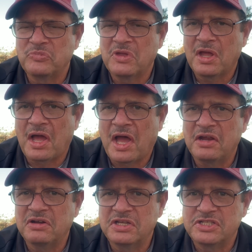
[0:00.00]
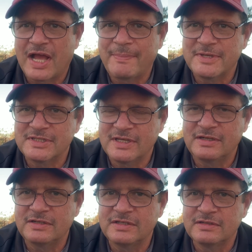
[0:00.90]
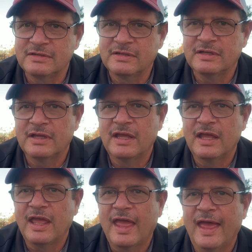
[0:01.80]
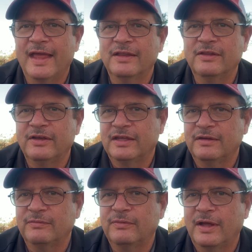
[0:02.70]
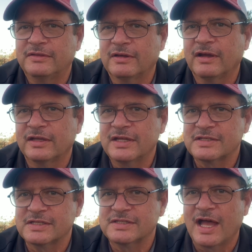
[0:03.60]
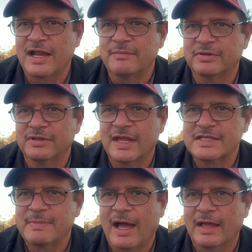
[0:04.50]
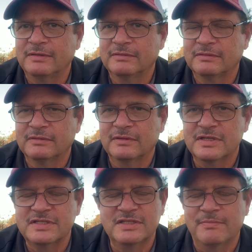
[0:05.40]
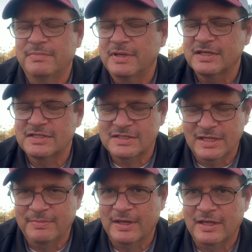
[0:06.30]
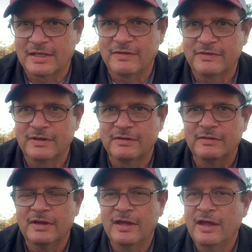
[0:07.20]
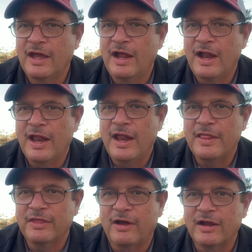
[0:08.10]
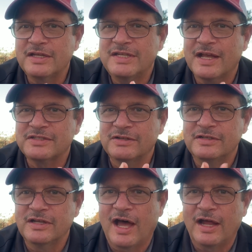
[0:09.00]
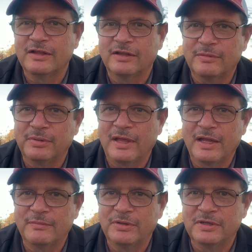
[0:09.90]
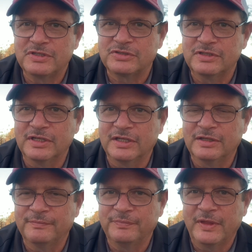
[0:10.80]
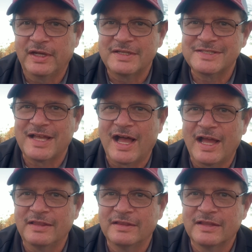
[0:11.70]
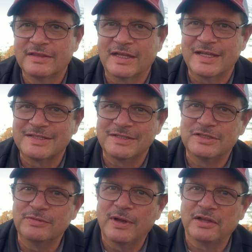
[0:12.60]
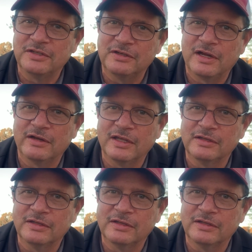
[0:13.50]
higher end shopping centers, and look at what the architects design and put in that spot. This is the biggest tip I could give you. The architects are not gonna put a tree in a design that doesn't do well in your area.